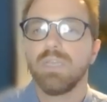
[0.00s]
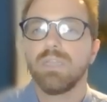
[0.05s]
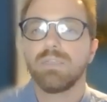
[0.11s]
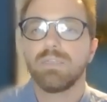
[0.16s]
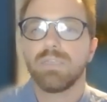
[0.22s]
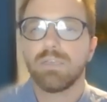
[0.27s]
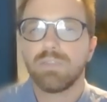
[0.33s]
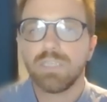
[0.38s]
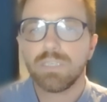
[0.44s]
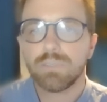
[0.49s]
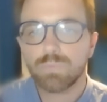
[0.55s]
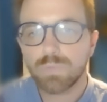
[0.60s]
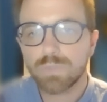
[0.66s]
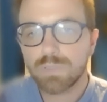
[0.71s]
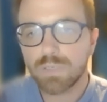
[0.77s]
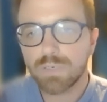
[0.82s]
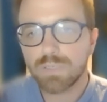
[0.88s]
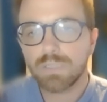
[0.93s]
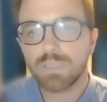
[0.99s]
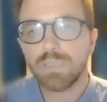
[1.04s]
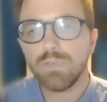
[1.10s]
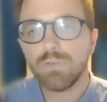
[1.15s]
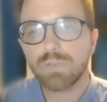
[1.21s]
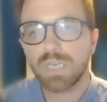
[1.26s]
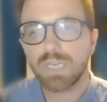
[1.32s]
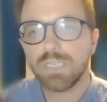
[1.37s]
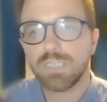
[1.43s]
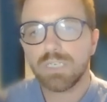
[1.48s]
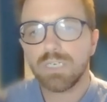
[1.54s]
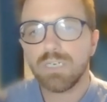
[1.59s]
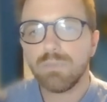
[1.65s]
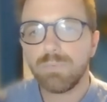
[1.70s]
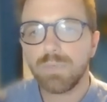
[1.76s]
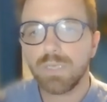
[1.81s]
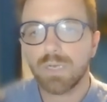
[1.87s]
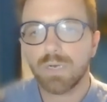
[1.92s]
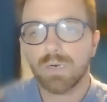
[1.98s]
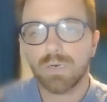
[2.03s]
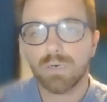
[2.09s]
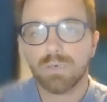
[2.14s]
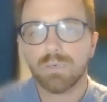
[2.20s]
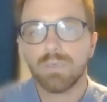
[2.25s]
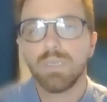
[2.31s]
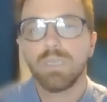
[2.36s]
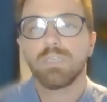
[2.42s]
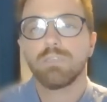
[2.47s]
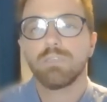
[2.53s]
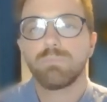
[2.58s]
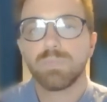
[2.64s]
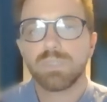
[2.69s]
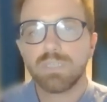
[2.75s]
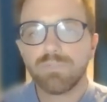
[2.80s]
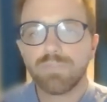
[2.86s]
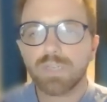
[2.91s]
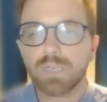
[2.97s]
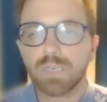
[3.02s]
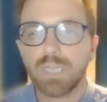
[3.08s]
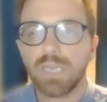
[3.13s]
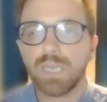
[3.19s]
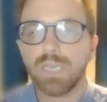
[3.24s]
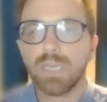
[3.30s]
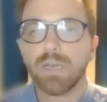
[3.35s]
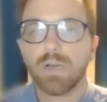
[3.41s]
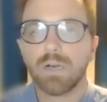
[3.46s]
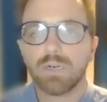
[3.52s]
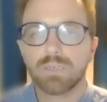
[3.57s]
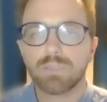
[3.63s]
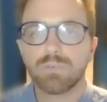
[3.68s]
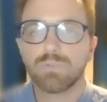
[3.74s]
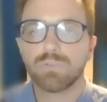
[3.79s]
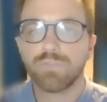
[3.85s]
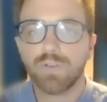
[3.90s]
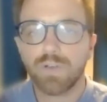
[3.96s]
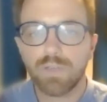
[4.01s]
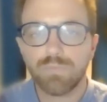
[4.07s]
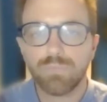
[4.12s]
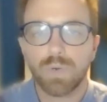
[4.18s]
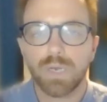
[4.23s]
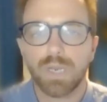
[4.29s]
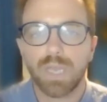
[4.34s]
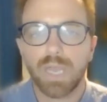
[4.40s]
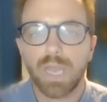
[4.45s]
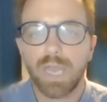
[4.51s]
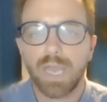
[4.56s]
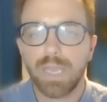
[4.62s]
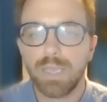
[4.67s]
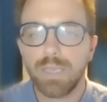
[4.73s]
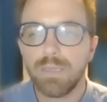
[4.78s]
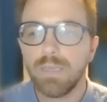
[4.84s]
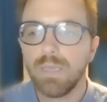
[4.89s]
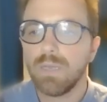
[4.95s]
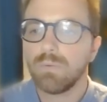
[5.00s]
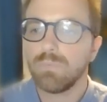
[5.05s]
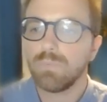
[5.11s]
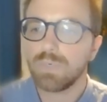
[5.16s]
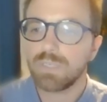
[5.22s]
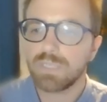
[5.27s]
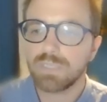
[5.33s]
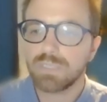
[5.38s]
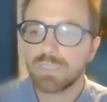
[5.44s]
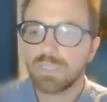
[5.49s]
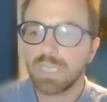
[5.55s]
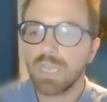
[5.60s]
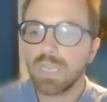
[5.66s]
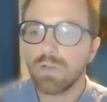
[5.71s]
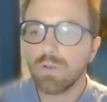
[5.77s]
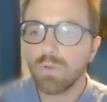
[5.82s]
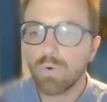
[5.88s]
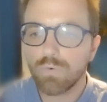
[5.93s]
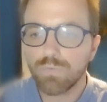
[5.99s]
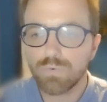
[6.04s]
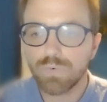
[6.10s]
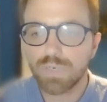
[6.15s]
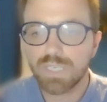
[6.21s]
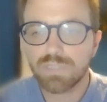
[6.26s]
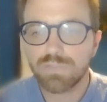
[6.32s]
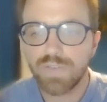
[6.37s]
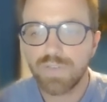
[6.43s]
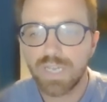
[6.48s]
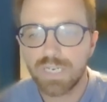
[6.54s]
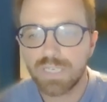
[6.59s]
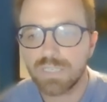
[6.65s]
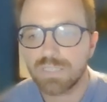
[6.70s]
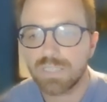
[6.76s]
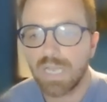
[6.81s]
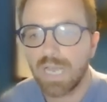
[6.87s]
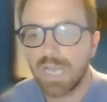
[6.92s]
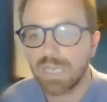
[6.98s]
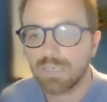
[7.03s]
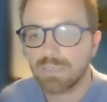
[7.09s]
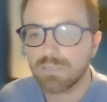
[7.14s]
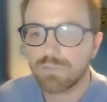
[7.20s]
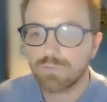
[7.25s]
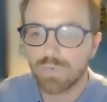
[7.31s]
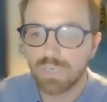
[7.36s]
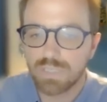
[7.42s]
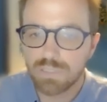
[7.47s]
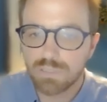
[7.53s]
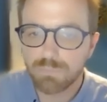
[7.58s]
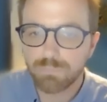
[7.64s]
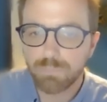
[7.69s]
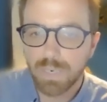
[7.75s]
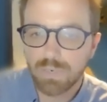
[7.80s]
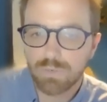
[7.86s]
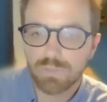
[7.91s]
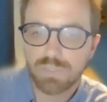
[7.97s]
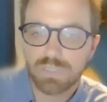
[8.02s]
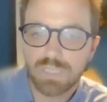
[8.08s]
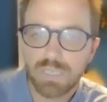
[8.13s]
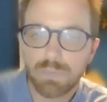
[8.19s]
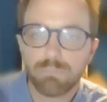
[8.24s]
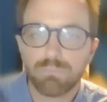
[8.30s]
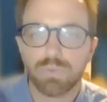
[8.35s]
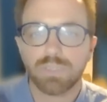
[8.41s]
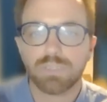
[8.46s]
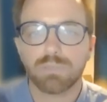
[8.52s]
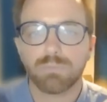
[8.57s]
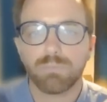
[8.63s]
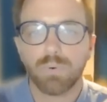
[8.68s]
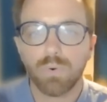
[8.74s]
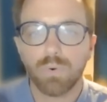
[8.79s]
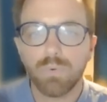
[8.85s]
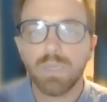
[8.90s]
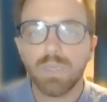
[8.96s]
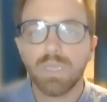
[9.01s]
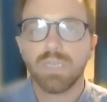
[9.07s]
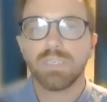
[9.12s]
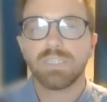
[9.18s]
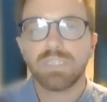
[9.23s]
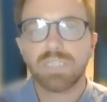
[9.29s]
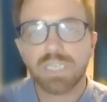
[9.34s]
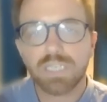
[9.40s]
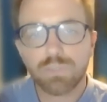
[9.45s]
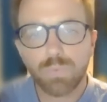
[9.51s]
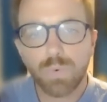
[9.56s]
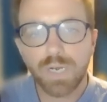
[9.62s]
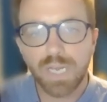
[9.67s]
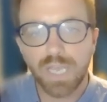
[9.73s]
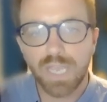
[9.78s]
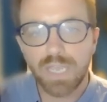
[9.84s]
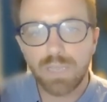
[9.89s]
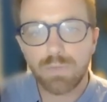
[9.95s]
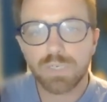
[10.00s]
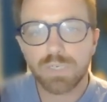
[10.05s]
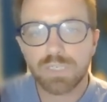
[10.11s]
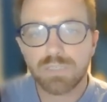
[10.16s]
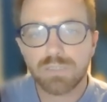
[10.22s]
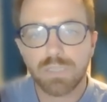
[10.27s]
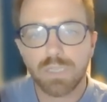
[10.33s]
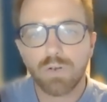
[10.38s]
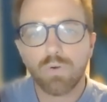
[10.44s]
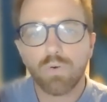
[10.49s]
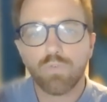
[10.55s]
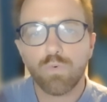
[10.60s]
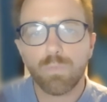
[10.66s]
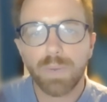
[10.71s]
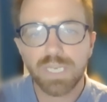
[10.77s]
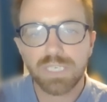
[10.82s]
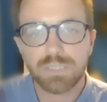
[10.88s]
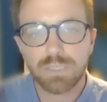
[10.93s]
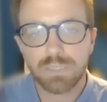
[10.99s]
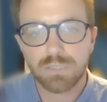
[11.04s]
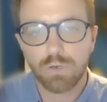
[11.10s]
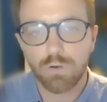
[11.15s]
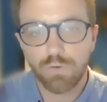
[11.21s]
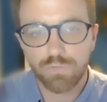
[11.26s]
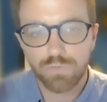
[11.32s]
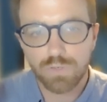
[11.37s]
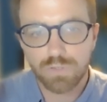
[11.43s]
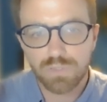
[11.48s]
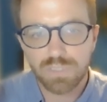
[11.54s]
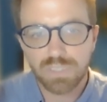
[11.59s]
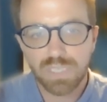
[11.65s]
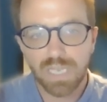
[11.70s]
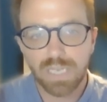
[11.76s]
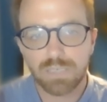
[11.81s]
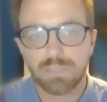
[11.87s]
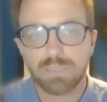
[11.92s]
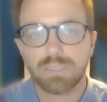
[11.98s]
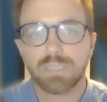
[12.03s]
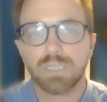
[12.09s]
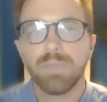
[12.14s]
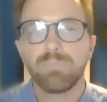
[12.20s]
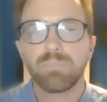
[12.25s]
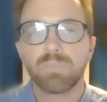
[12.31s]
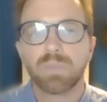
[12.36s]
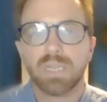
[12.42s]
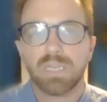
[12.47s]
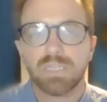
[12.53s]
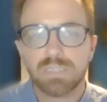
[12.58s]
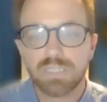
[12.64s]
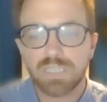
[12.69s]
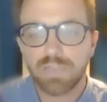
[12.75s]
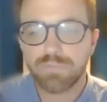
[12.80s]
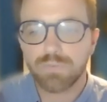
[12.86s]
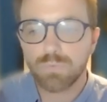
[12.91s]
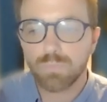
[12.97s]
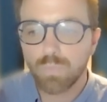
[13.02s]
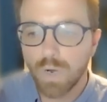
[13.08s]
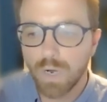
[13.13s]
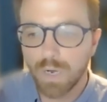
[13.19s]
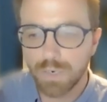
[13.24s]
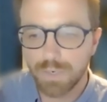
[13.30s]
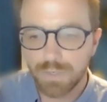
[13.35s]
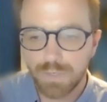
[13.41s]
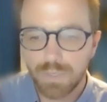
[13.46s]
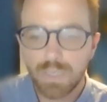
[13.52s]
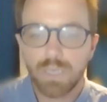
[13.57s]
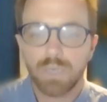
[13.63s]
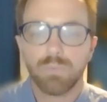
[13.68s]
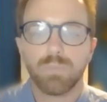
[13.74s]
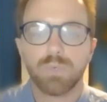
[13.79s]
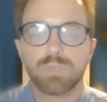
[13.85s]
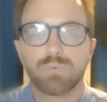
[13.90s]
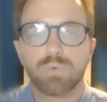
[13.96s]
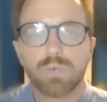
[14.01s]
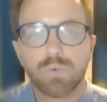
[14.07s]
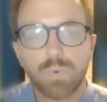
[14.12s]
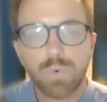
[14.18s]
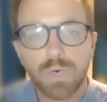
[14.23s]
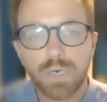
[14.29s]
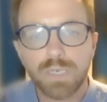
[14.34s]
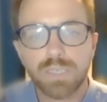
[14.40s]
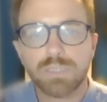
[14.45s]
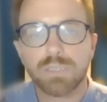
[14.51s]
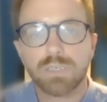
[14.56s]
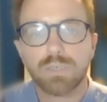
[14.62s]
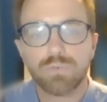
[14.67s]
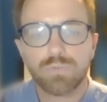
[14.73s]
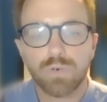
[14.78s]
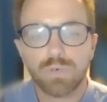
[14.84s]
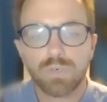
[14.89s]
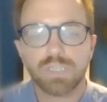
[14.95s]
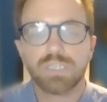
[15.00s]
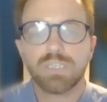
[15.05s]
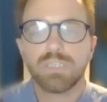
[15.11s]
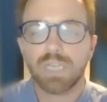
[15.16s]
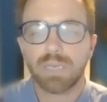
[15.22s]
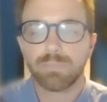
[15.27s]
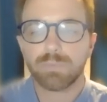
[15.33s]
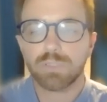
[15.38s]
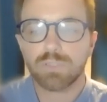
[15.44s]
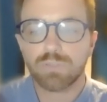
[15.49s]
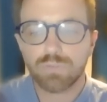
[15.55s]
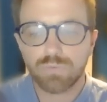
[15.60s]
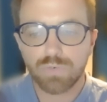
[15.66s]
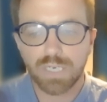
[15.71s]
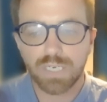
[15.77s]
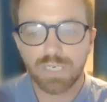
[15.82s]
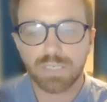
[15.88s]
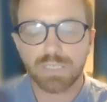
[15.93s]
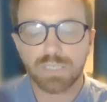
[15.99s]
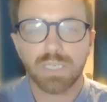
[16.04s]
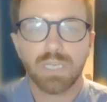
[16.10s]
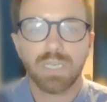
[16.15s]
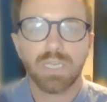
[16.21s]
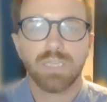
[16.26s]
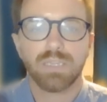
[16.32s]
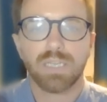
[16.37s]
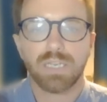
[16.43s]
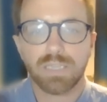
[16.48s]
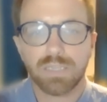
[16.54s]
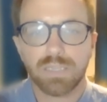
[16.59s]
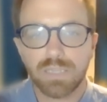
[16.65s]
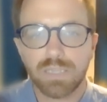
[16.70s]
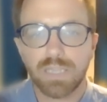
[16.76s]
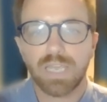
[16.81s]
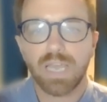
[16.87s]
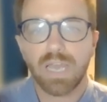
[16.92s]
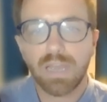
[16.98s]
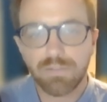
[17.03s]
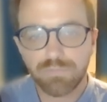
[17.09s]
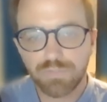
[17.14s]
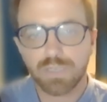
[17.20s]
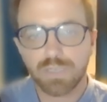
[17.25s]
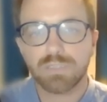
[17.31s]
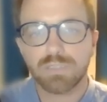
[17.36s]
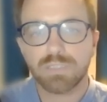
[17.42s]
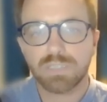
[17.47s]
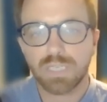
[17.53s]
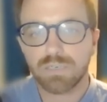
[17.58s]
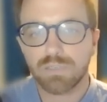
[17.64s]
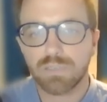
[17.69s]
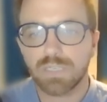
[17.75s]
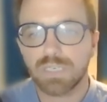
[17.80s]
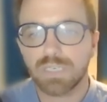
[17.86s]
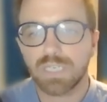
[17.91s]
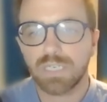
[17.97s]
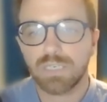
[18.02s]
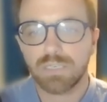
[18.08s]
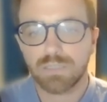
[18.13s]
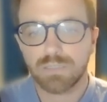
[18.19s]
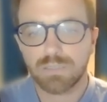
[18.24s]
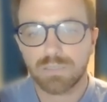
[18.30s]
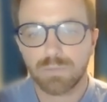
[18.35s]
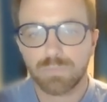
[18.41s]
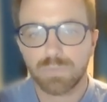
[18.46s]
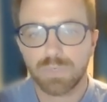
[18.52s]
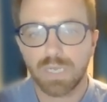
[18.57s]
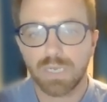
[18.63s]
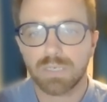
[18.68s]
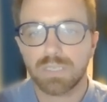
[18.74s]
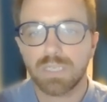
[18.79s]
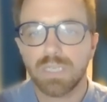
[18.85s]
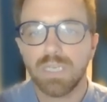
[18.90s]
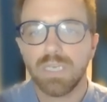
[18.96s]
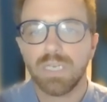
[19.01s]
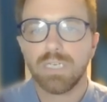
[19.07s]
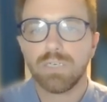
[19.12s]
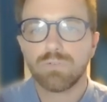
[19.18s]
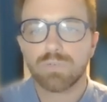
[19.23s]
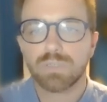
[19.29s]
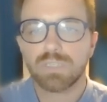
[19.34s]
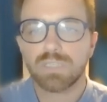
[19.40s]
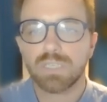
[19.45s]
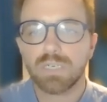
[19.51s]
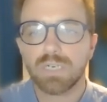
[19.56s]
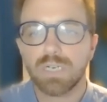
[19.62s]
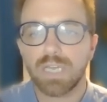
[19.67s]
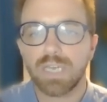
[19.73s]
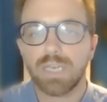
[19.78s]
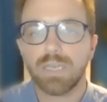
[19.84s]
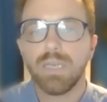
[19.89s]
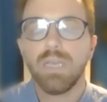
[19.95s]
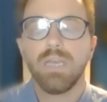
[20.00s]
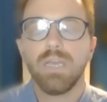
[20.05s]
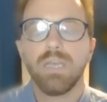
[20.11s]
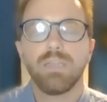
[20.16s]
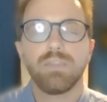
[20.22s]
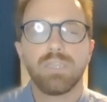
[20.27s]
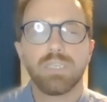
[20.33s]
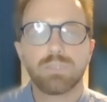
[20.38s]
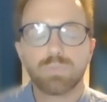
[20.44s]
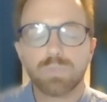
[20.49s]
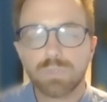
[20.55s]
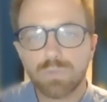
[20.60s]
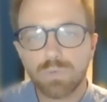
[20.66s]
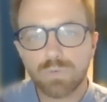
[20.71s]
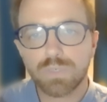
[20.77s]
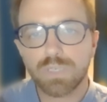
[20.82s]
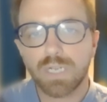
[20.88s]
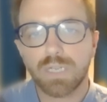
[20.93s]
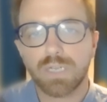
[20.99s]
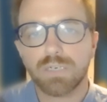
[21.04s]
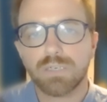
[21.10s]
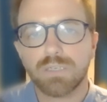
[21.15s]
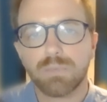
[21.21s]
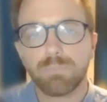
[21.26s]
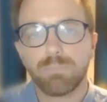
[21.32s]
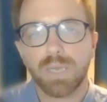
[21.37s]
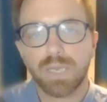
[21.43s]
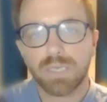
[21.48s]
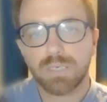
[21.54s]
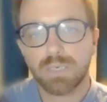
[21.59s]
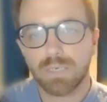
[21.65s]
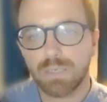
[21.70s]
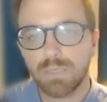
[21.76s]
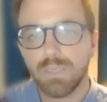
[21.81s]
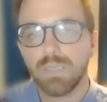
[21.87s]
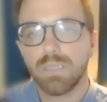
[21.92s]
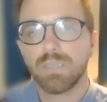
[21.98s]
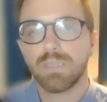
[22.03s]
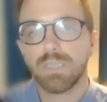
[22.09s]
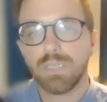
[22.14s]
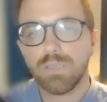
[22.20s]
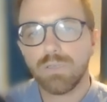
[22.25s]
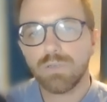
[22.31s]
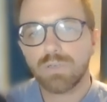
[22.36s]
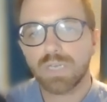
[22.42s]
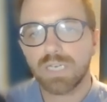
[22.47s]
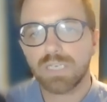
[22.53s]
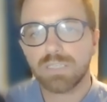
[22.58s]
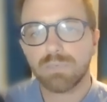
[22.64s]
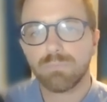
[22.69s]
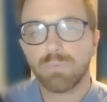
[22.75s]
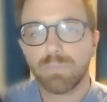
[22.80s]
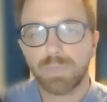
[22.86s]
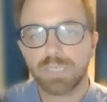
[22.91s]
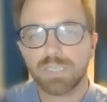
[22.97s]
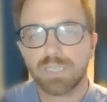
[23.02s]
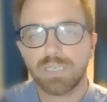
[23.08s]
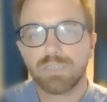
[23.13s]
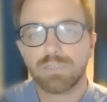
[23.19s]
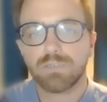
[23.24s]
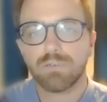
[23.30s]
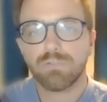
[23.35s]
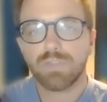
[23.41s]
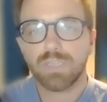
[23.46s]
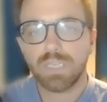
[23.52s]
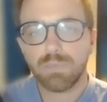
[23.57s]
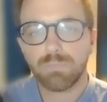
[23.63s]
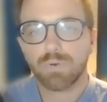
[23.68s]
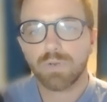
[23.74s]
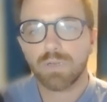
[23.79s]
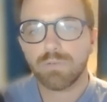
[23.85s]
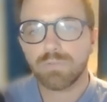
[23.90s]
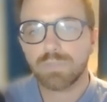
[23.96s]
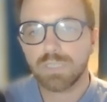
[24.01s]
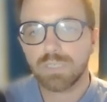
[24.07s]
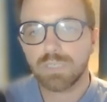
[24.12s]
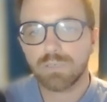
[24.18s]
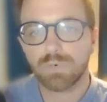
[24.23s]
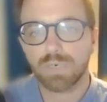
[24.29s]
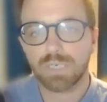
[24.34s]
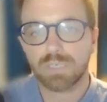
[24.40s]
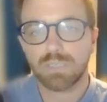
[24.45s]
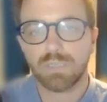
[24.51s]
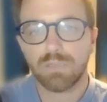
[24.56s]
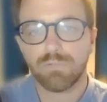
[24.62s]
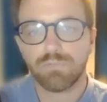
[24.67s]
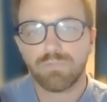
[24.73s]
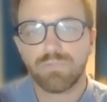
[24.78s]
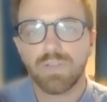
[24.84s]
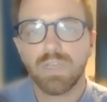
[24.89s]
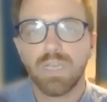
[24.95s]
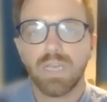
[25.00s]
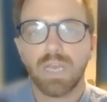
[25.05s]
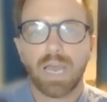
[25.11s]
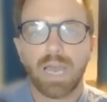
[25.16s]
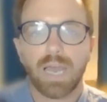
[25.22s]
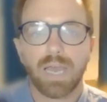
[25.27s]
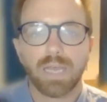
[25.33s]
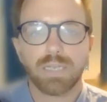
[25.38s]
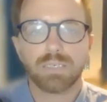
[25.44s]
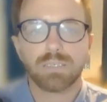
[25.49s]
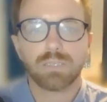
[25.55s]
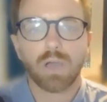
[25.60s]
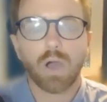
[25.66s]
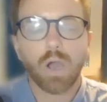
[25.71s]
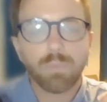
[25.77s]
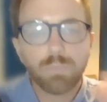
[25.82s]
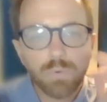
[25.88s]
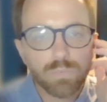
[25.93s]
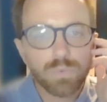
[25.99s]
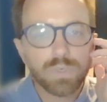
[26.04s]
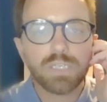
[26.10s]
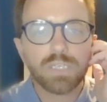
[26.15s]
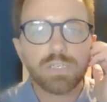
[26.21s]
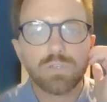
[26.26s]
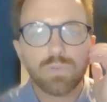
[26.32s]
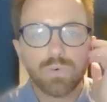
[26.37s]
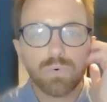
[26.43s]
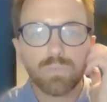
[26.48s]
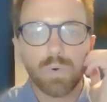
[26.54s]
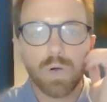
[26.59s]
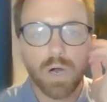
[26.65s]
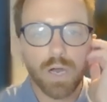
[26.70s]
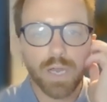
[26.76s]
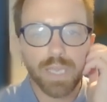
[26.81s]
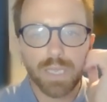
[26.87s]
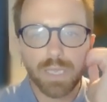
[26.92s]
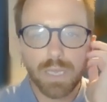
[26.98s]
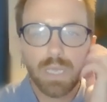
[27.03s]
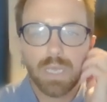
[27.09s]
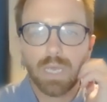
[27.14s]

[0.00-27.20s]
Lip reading: Now, this was under the UK GDPR, specifically Articles 5.1a, which is the lawfulness, fairness, and transparency principle, 6.1a, which is the lawful basis of consent, and 7.1, which requires the controller to demonstrate that they have the consent of the data subject. Interestingly, this was not done under PECA, the UK's implementation of the e-privacy directive, and I'm not really sure why.